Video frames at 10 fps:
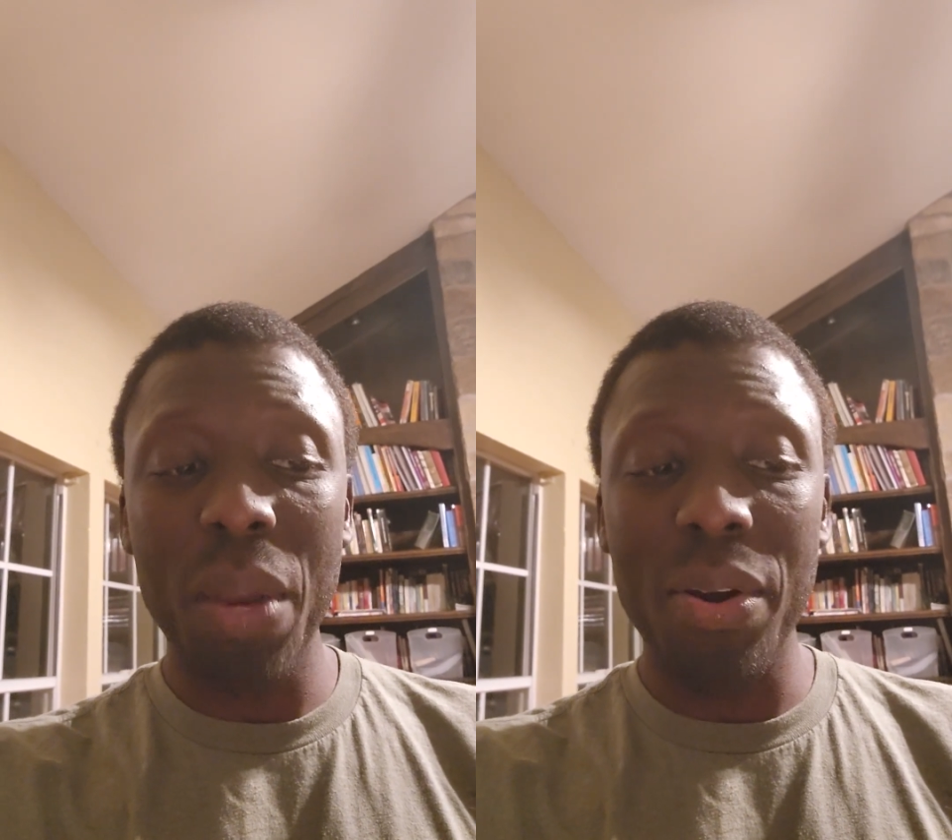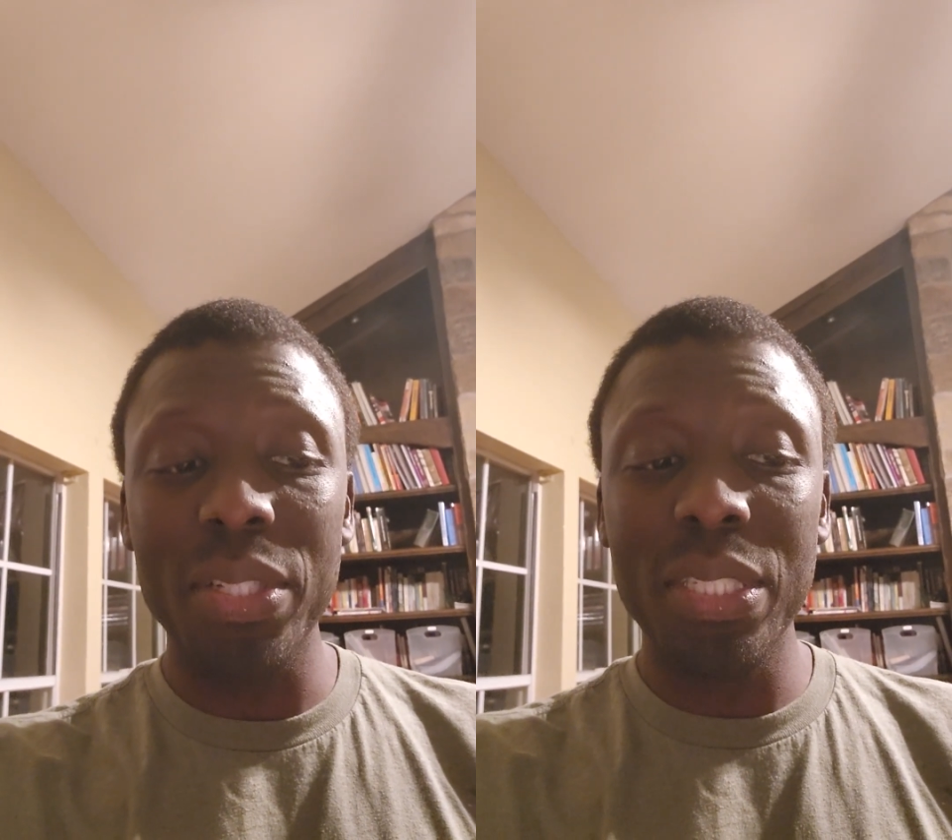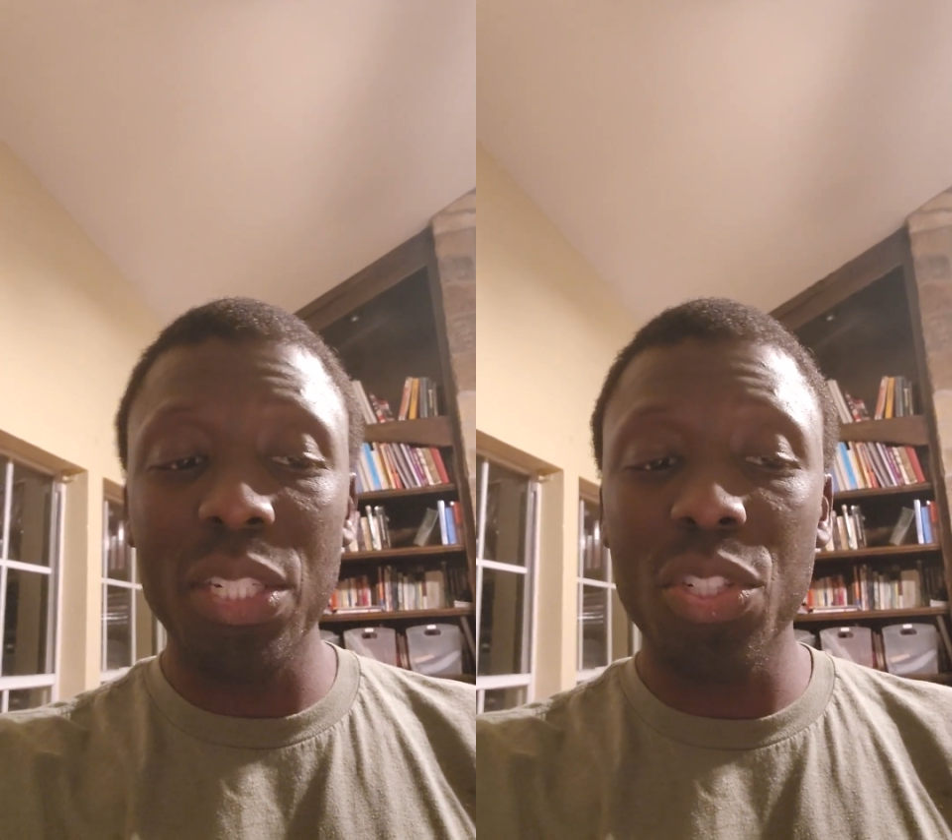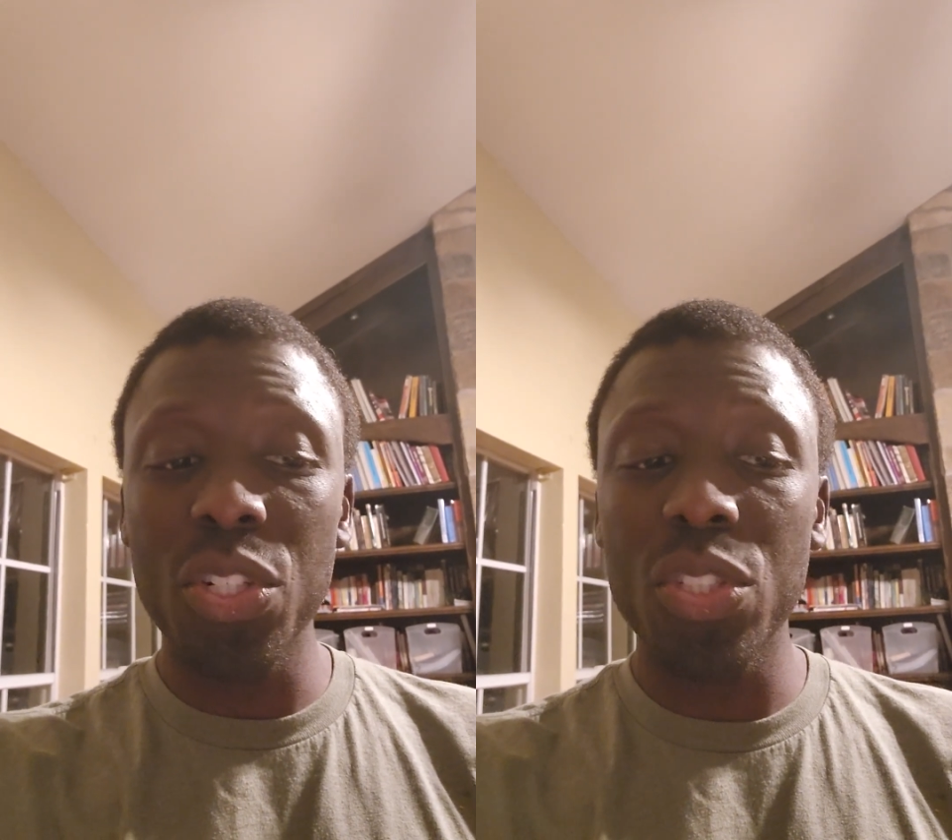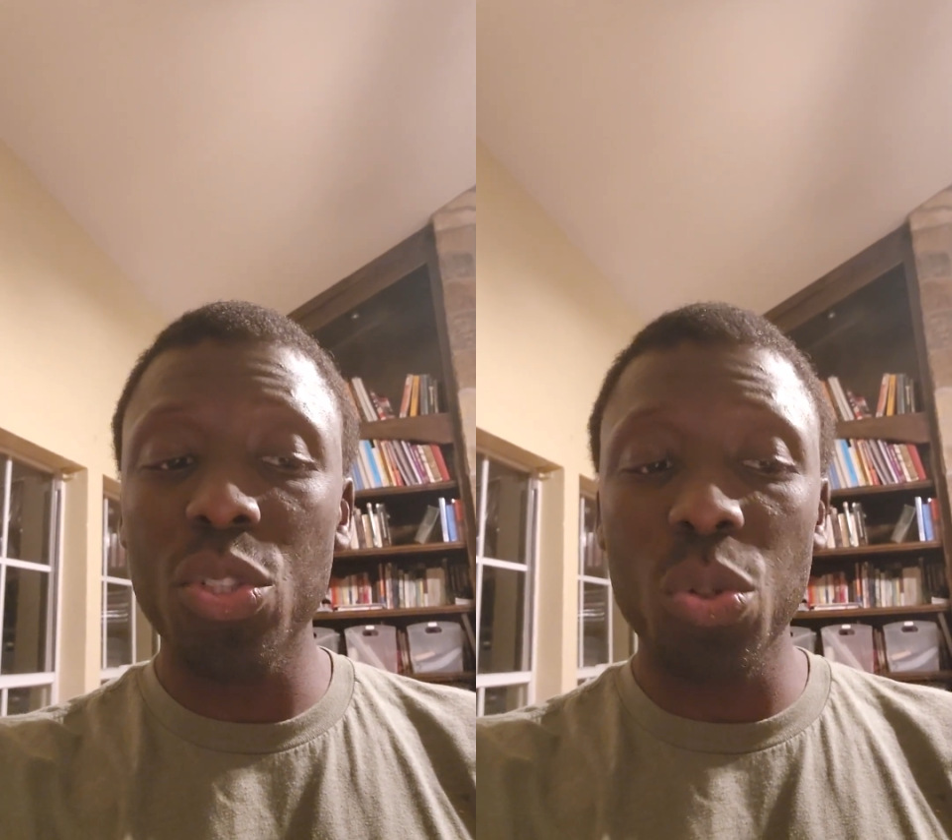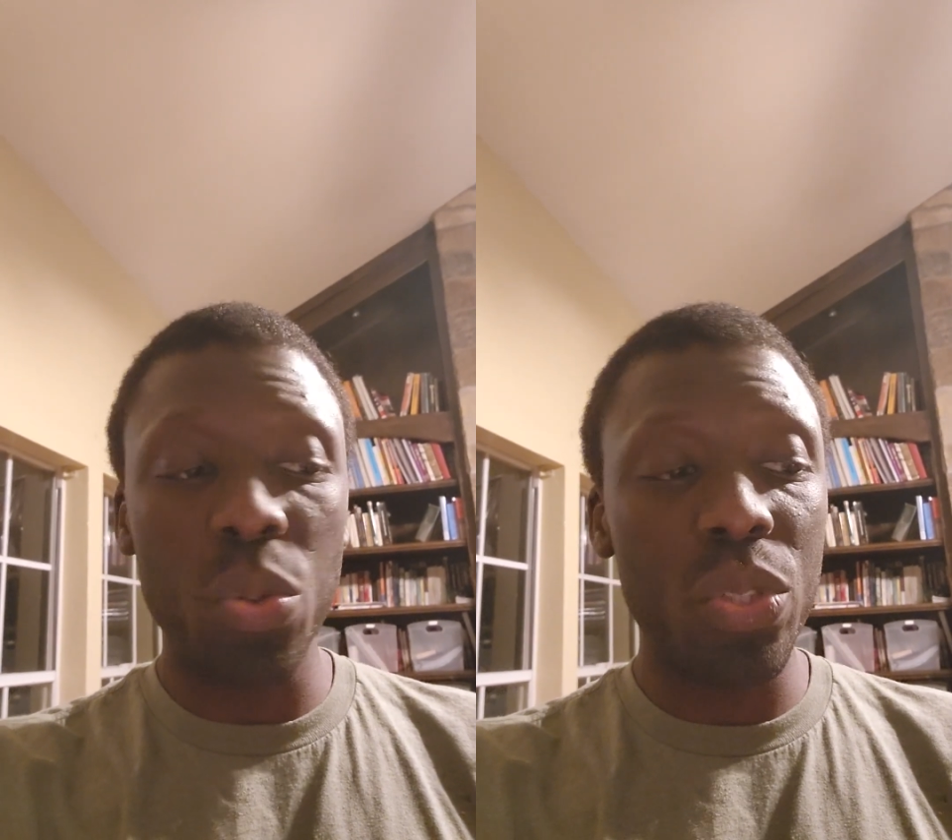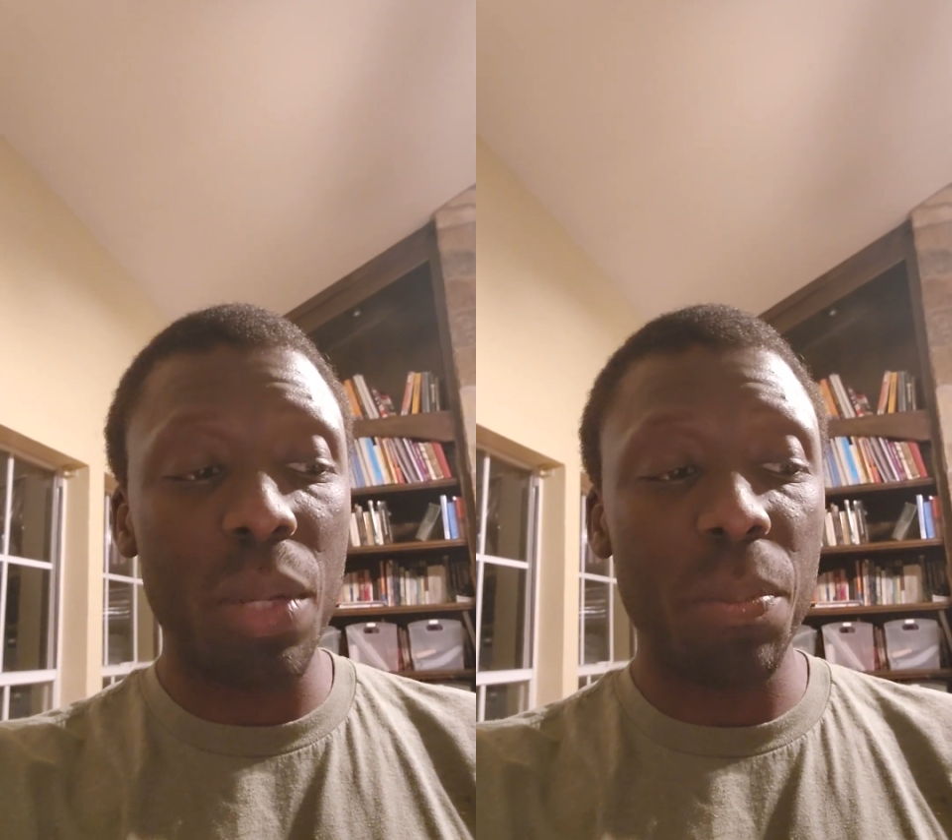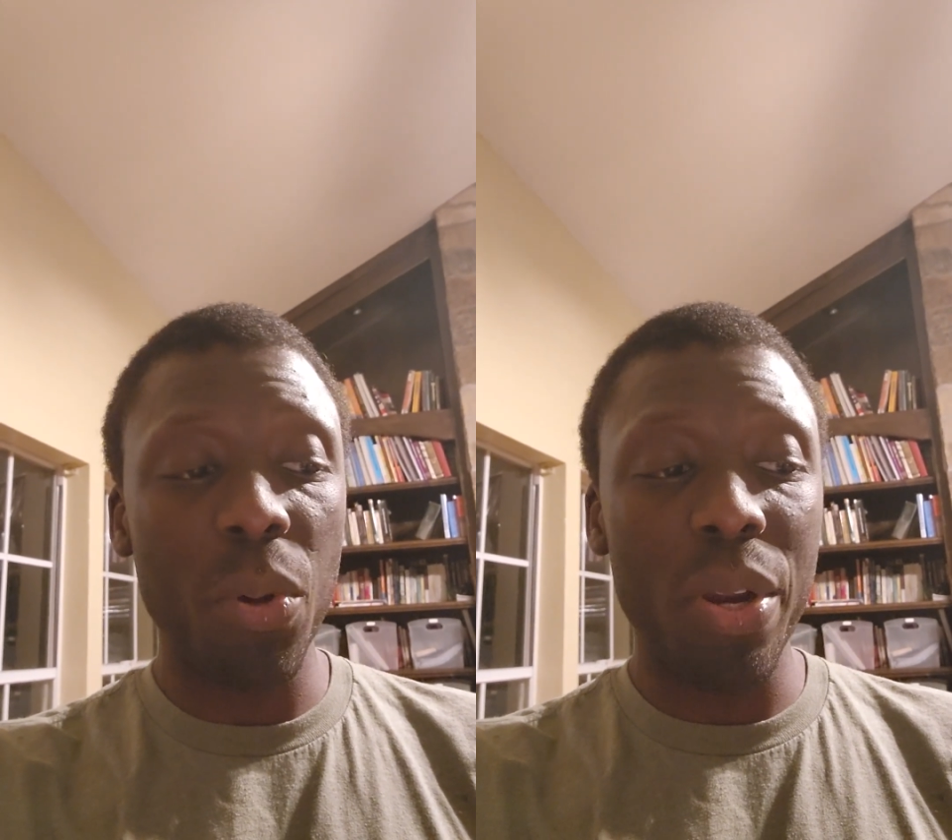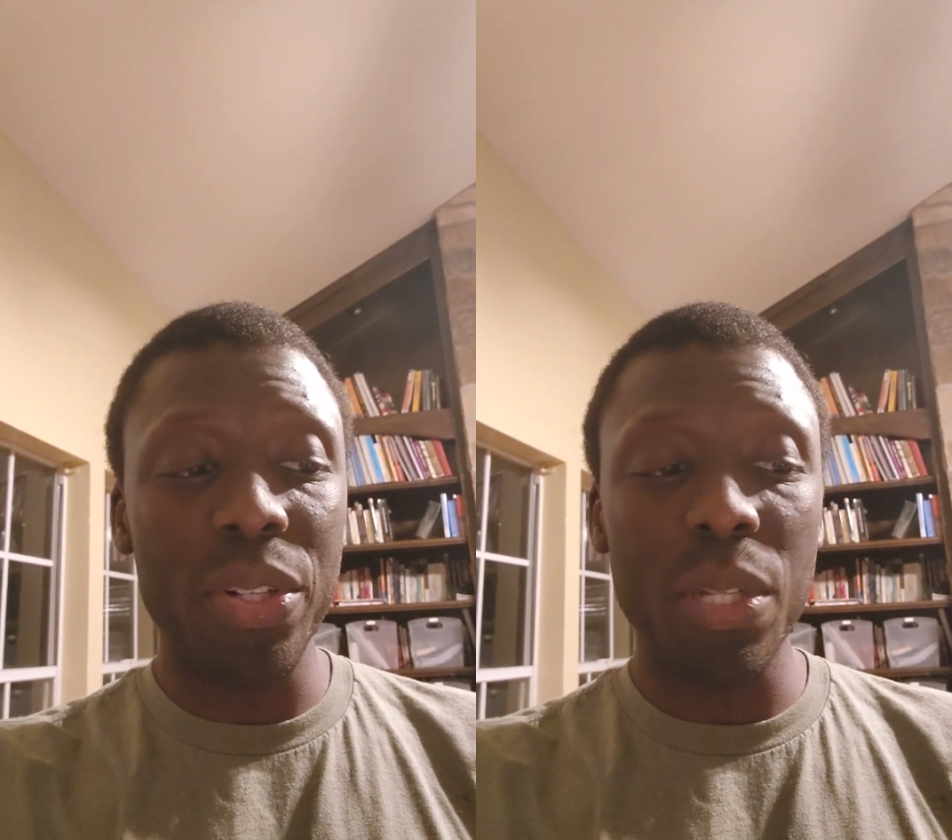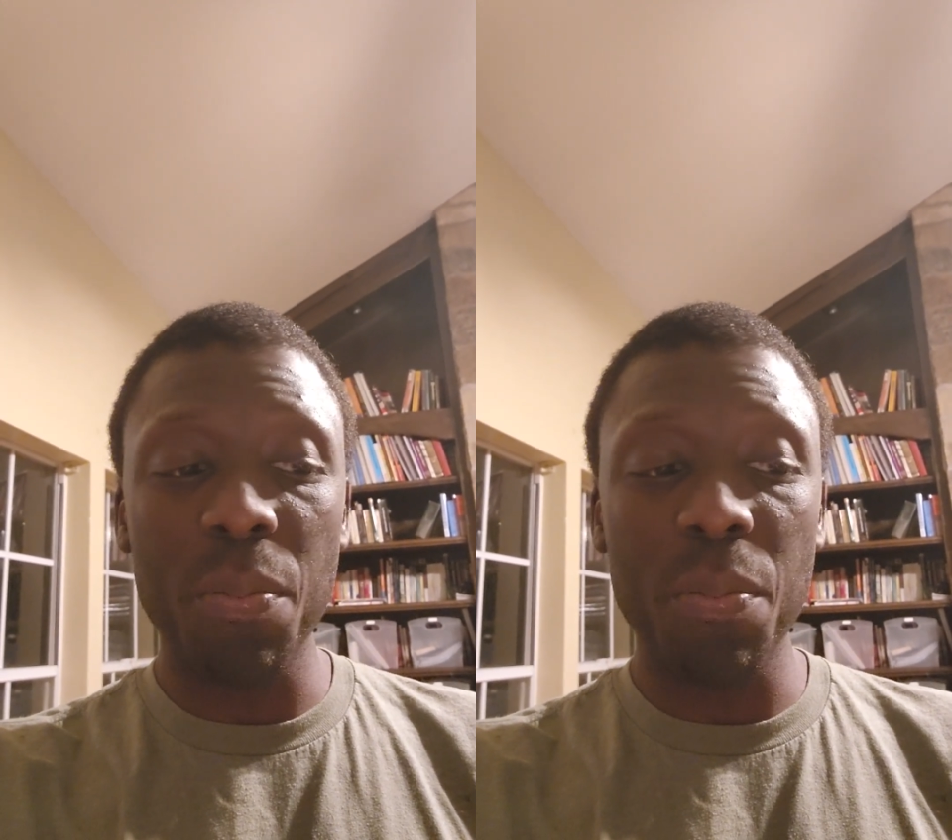parents, teachers, schools, employers,